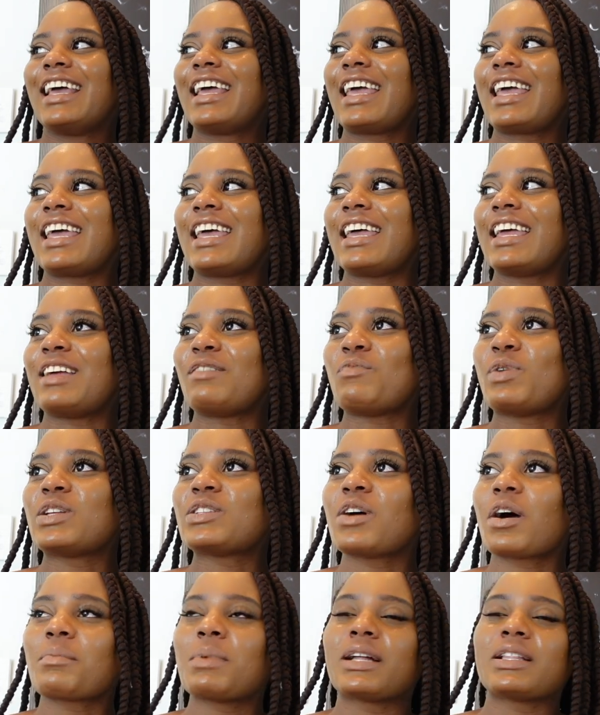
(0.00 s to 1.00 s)
And we
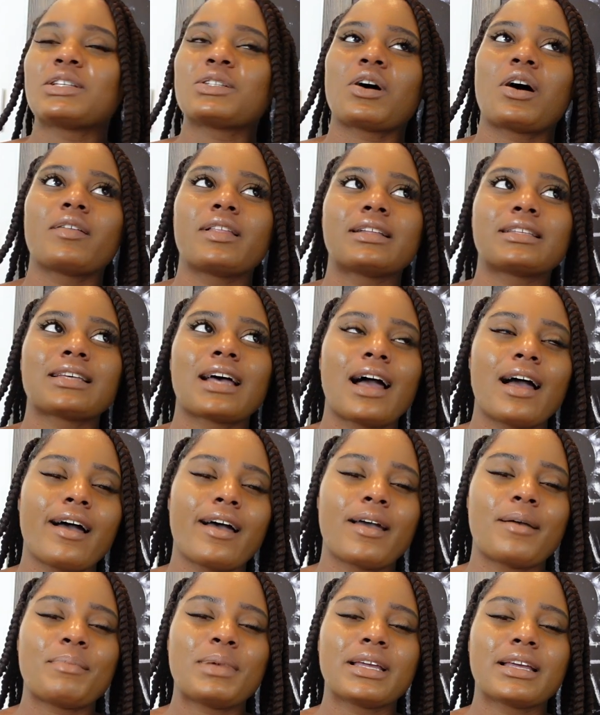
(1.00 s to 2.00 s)
talk about this all the
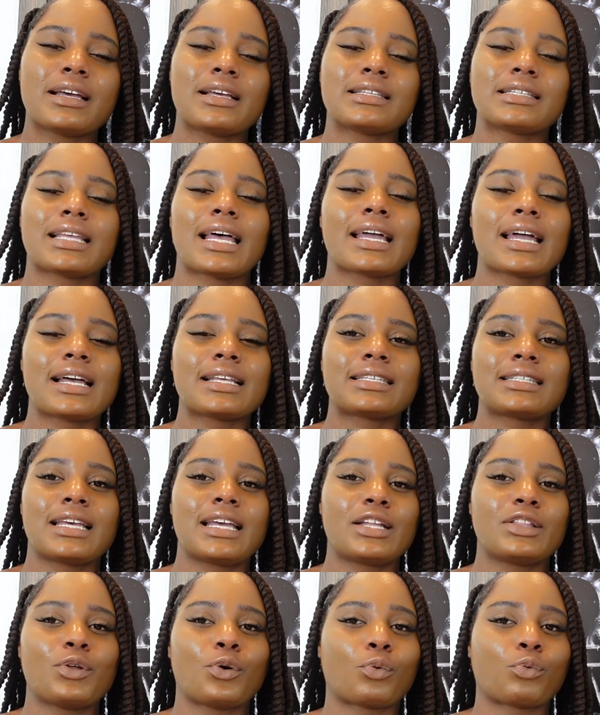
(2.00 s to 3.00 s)
time because, like I
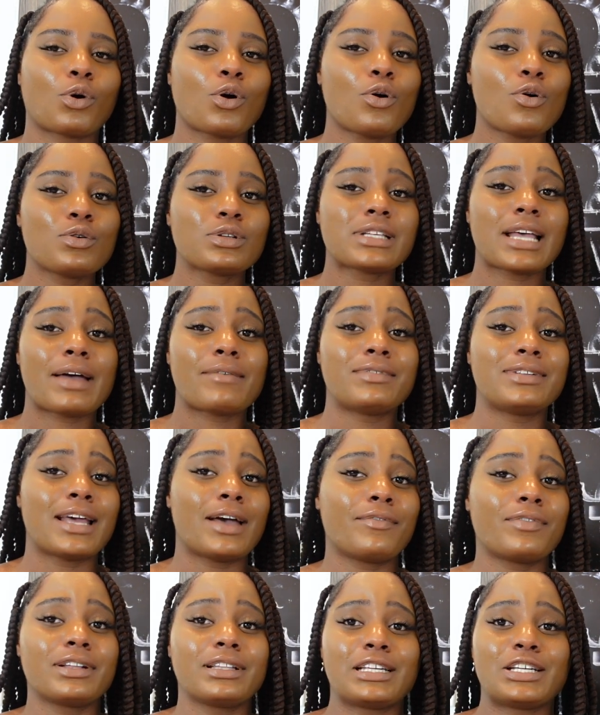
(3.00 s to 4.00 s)
said, the roles have
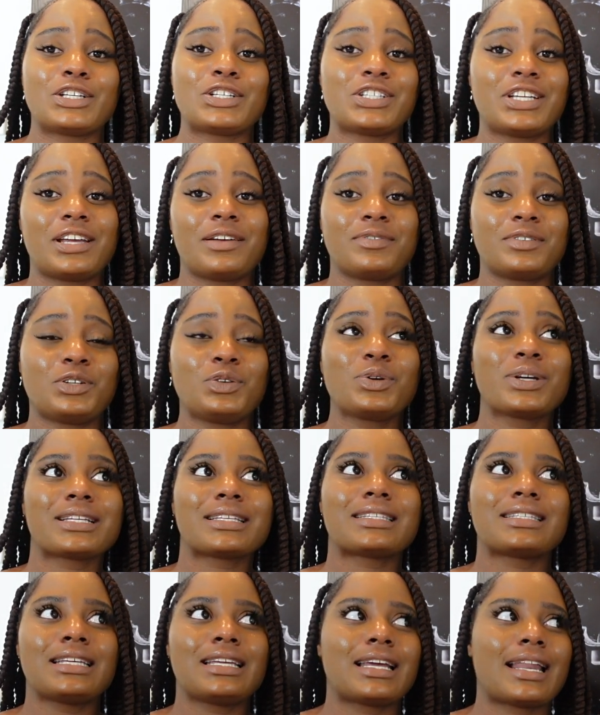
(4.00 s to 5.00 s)
definitely shifted. You can
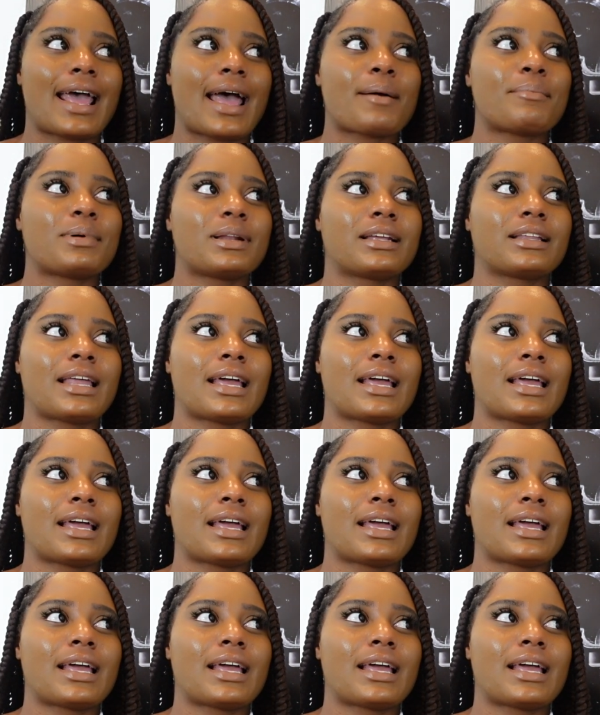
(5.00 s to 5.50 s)
see it happening.